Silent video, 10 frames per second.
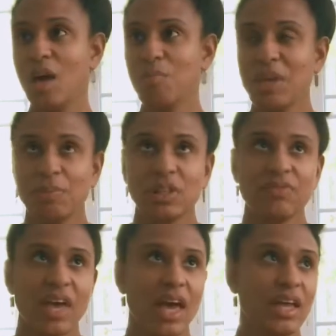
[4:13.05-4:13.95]
People
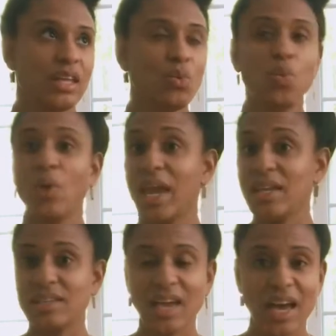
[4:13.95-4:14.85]
of any
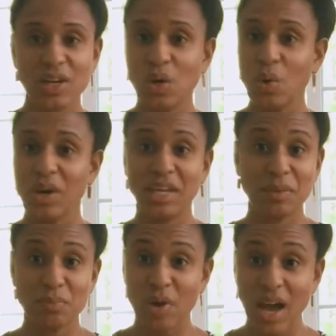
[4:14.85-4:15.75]
weight category can
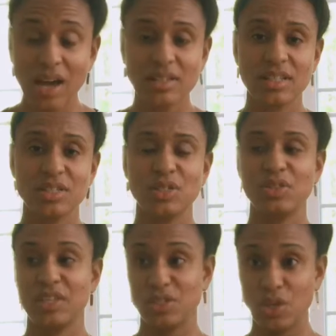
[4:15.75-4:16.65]
practice
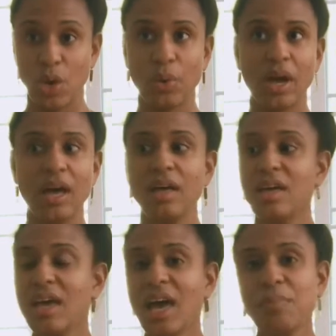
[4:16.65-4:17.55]
this yoga,
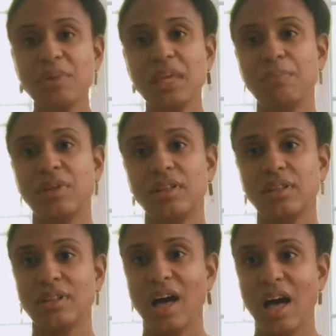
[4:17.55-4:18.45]
and
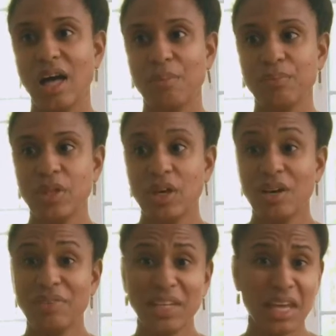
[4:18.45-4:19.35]
people
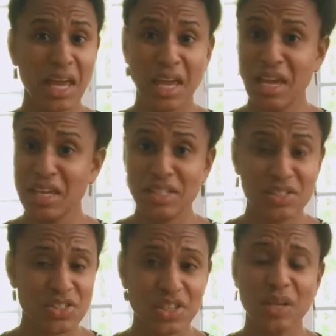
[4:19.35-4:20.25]
of any
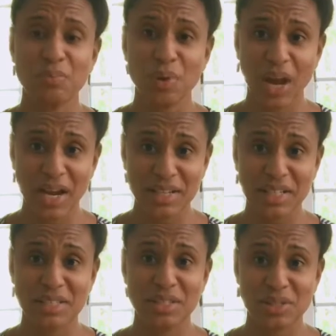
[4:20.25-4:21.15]
age can
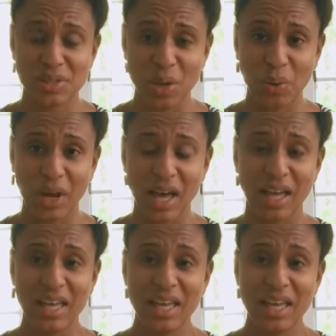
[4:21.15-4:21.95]
practice this yoga.